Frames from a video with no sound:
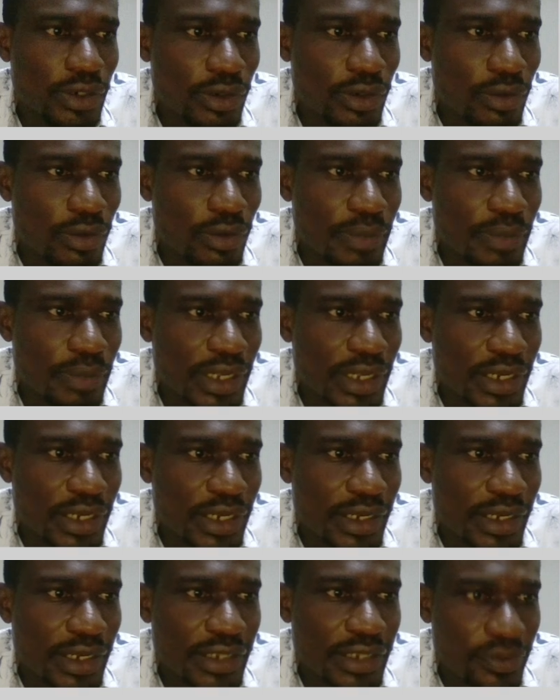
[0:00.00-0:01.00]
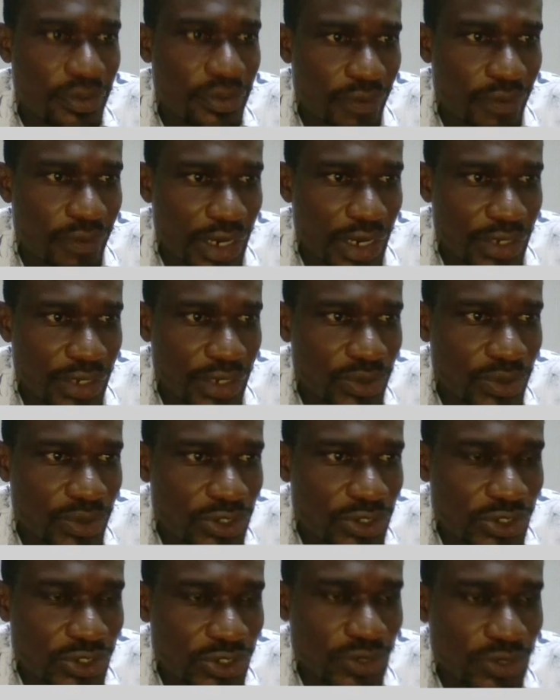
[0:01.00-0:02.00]
copy it as
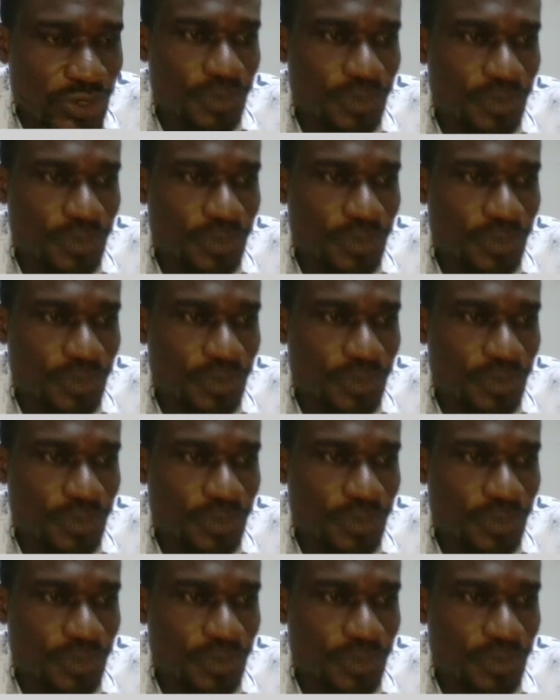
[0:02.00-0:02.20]
values